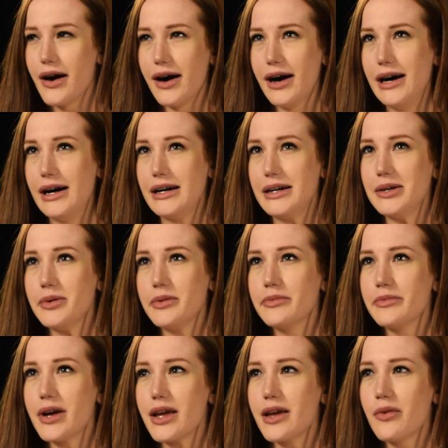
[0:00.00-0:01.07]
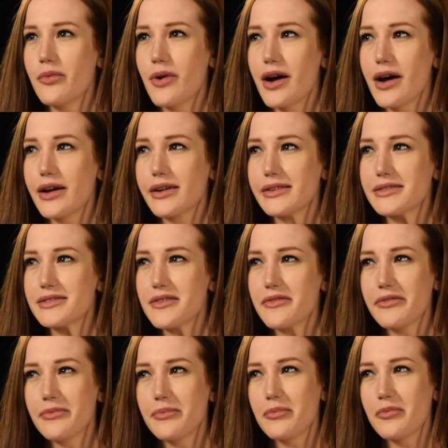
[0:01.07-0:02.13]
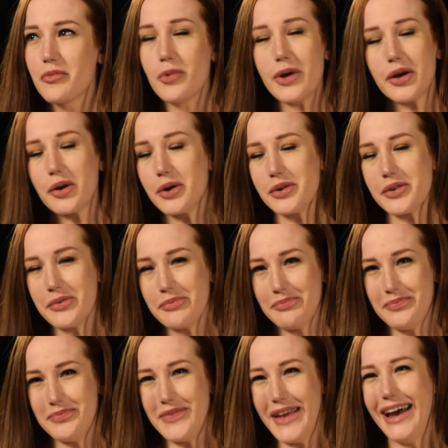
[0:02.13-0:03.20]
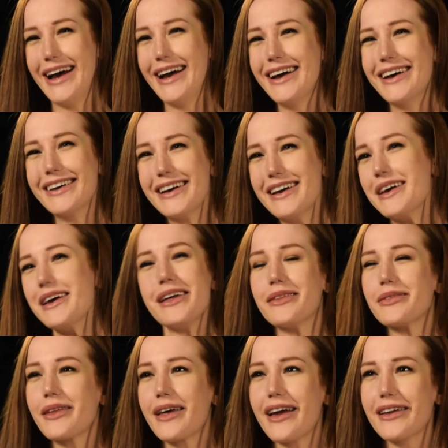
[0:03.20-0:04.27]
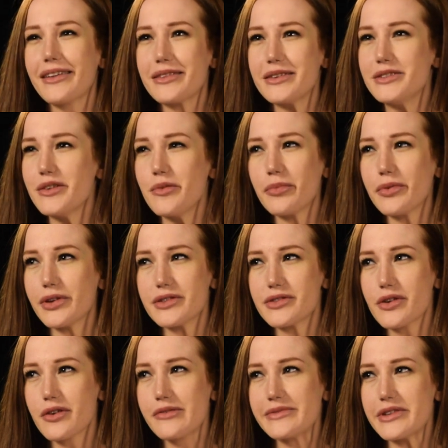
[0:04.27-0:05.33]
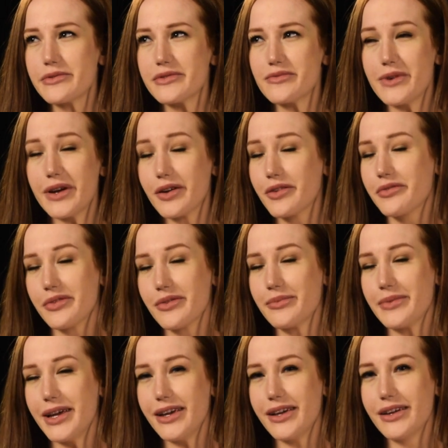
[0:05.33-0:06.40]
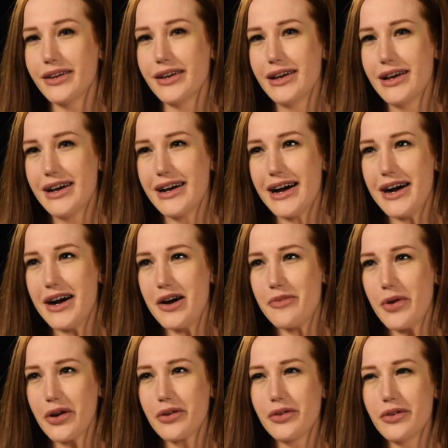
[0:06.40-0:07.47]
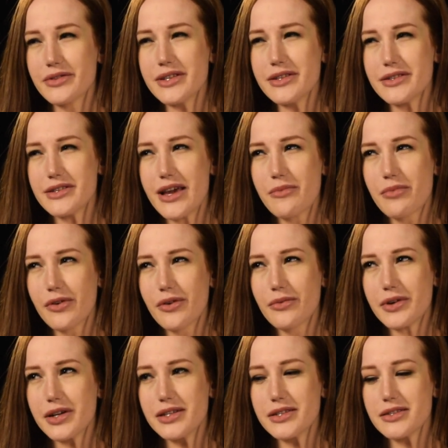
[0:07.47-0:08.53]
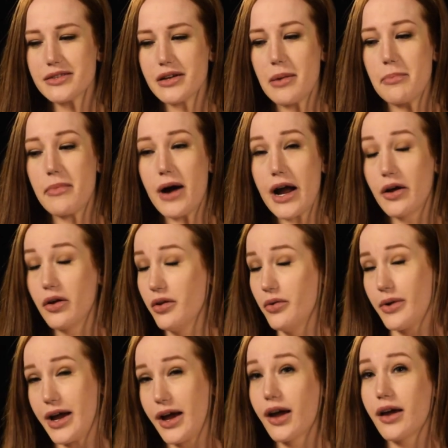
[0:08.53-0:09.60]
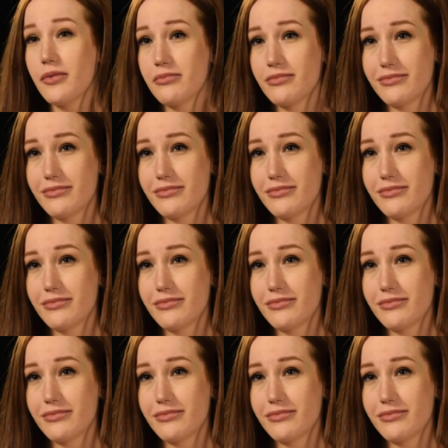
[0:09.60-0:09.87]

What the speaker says: It was weird. In like the simplest terms, it was weird for me. Our closest neighbor was a mile away,